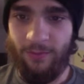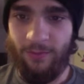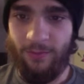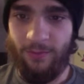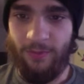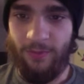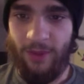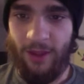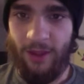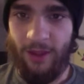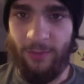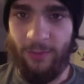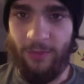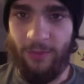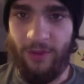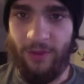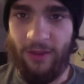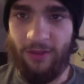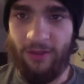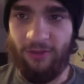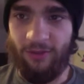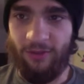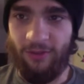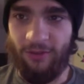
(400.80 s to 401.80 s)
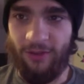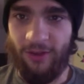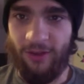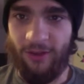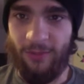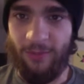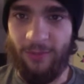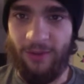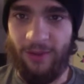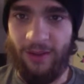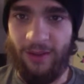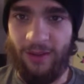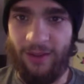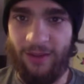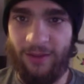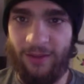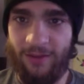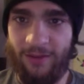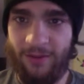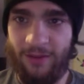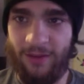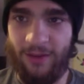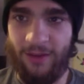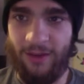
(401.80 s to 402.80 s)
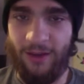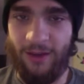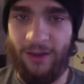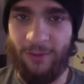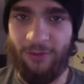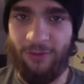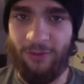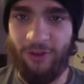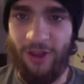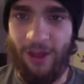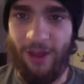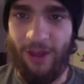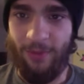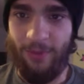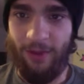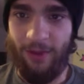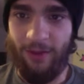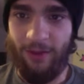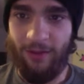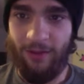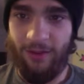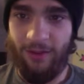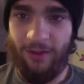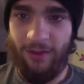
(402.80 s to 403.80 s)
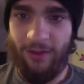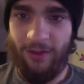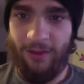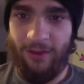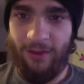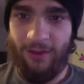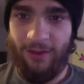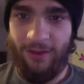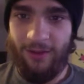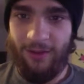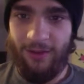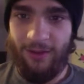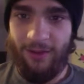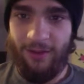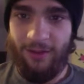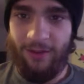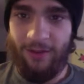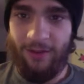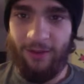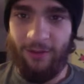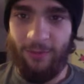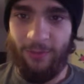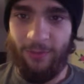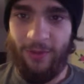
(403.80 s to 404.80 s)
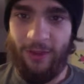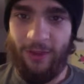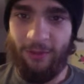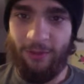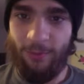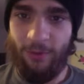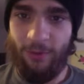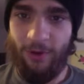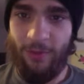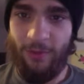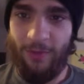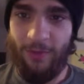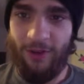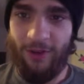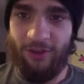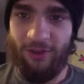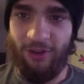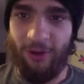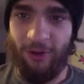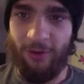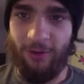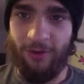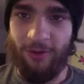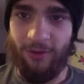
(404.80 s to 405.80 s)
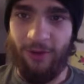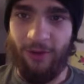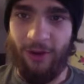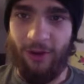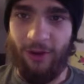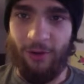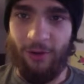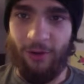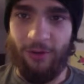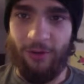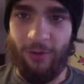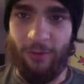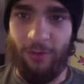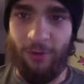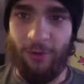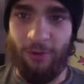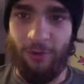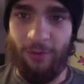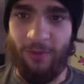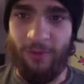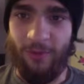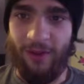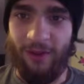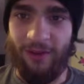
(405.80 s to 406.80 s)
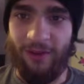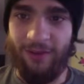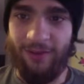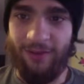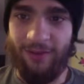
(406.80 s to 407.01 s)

And Beak's just going to be cleaning up shop. Because Beak's pretty much our only Pokemon